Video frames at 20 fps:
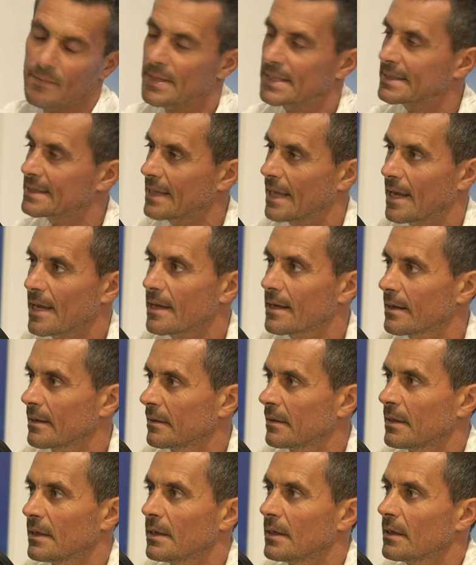mistake.
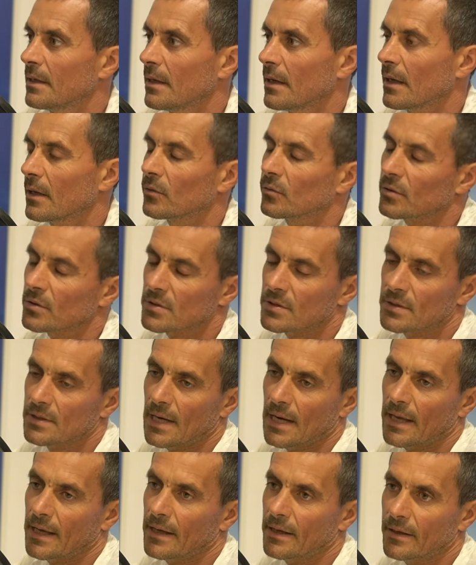Mm-hmm. It was
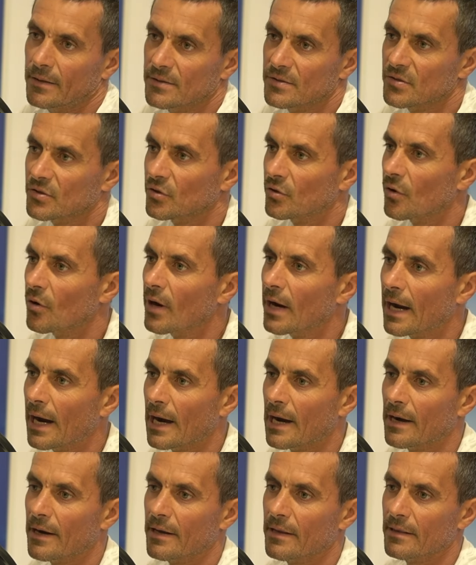like strong
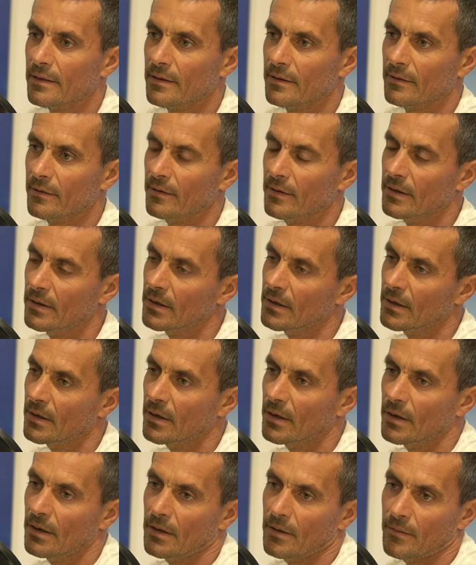current,
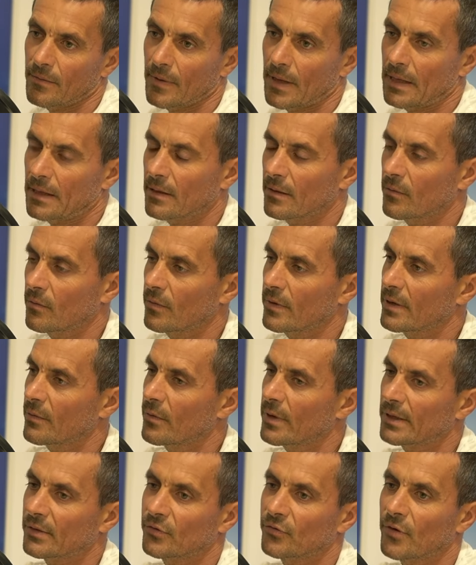and we
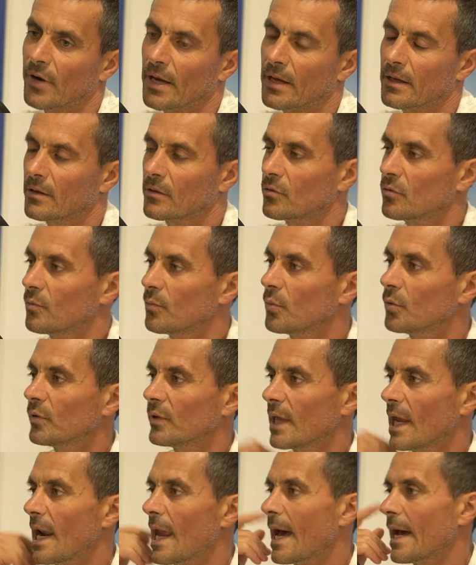were trying to
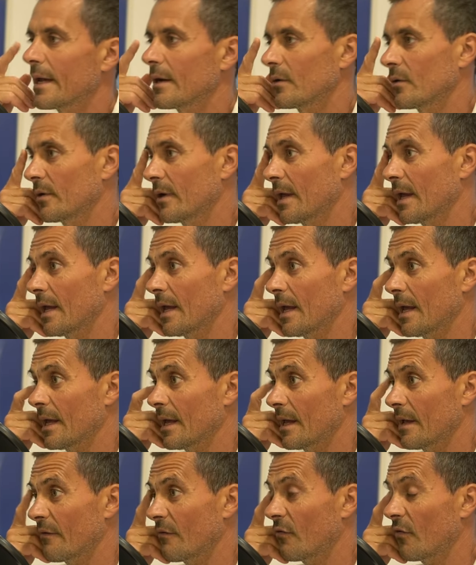put a line on
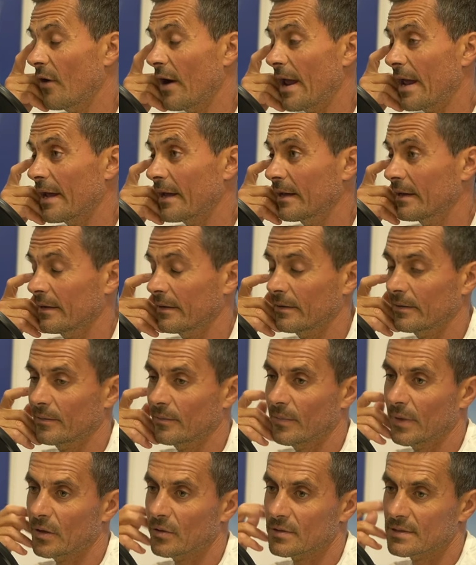a wreck
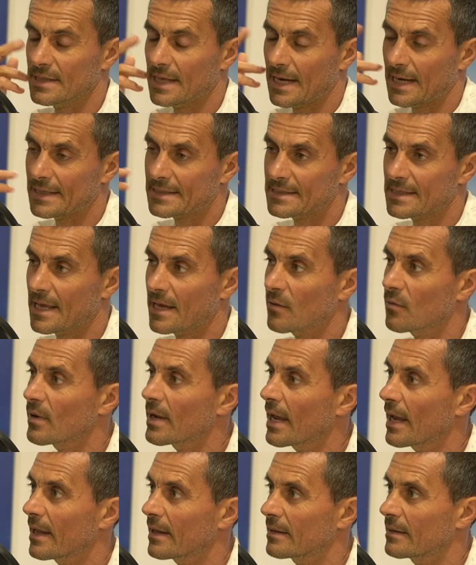because the next day we
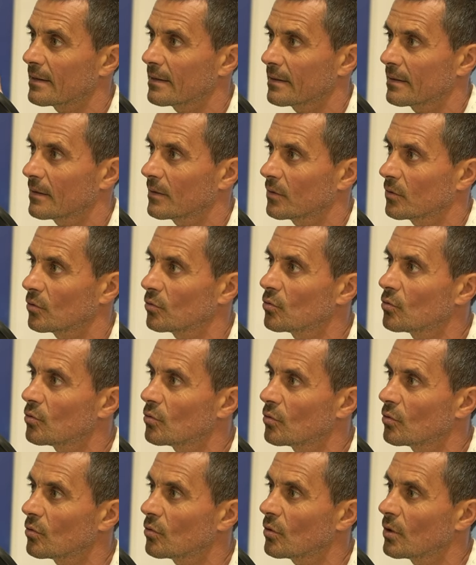had to
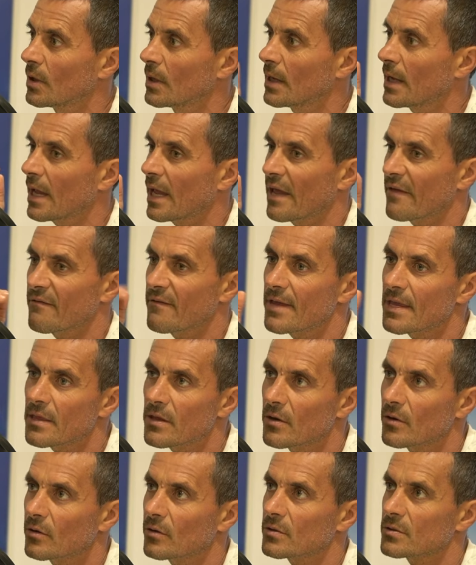do a
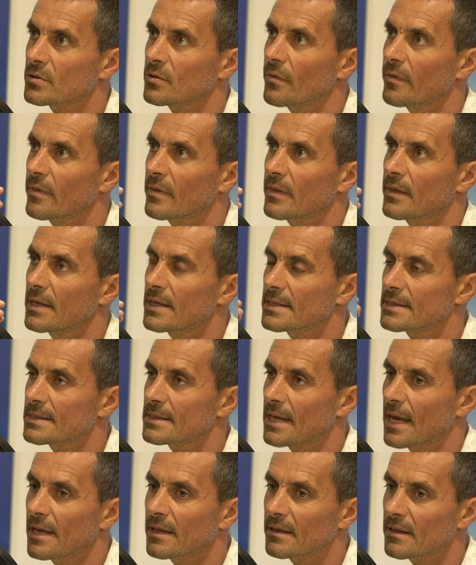video on this
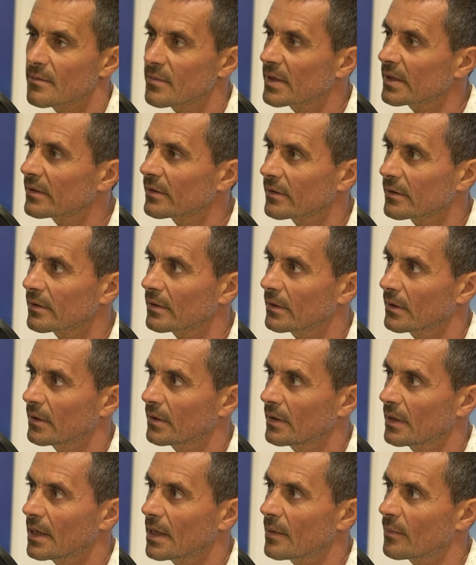80 meter
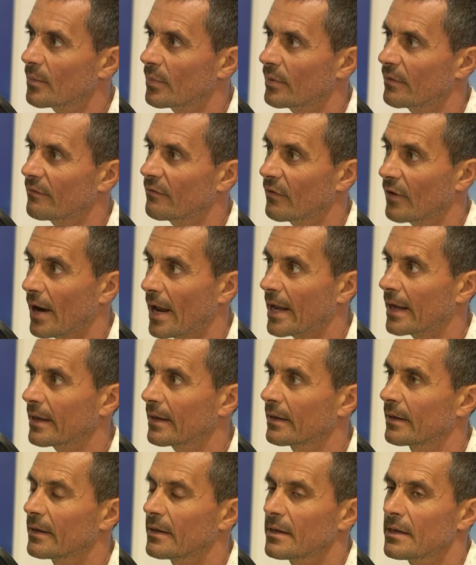deep wreck,